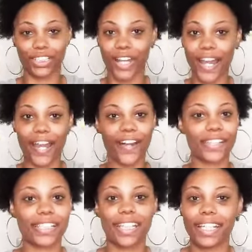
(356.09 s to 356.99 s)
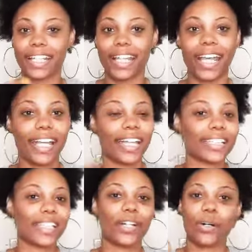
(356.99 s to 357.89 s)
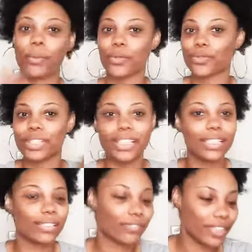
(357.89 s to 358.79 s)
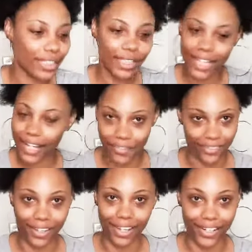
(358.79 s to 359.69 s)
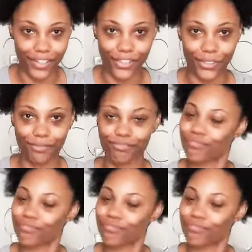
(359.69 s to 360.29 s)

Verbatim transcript: Your hair, skin, hands, elbows, knees, feet, everything, girl.